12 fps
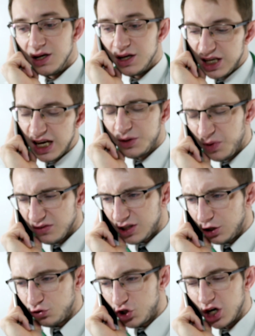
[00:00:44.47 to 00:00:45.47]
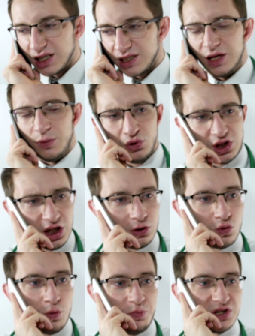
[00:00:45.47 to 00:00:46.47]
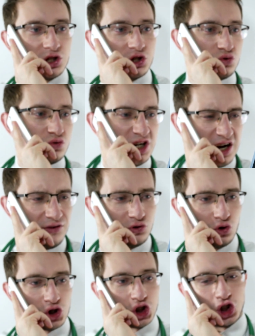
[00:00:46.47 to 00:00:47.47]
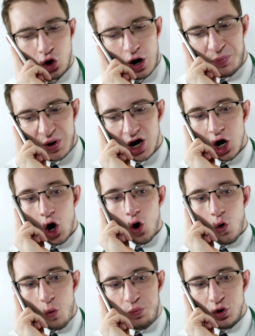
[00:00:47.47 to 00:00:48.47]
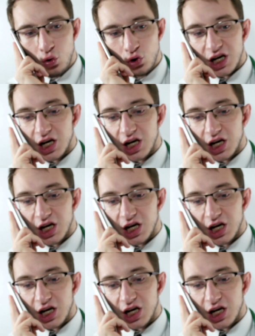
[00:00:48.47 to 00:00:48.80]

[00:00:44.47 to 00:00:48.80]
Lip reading: a senior doctor being rude and belittling another junior doctor for poor performance.